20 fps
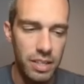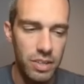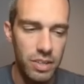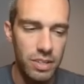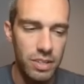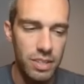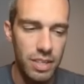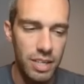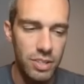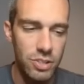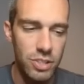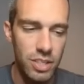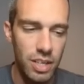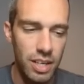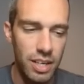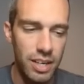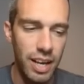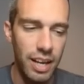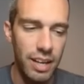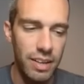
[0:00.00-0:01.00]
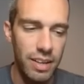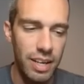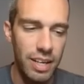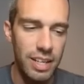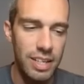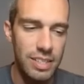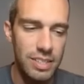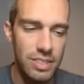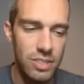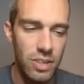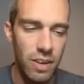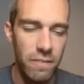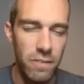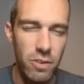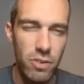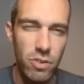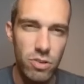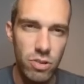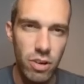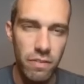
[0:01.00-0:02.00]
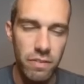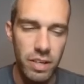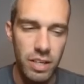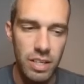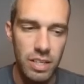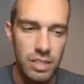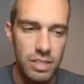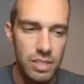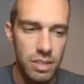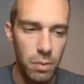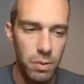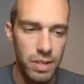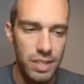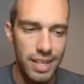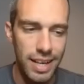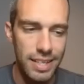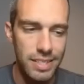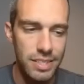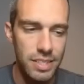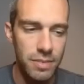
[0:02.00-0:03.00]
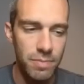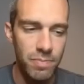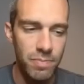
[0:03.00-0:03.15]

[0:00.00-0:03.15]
It just again. It is if you use Trevenant, it is somewhat glassy.